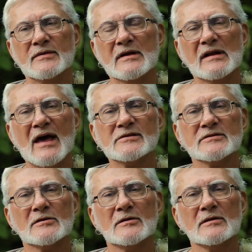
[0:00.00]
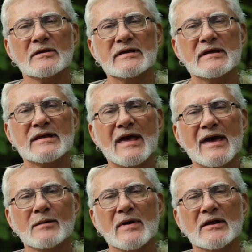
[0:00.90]
the classical
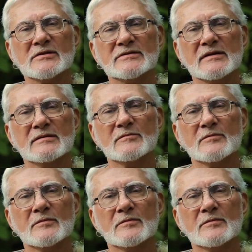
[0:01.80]
yin-yang medicine,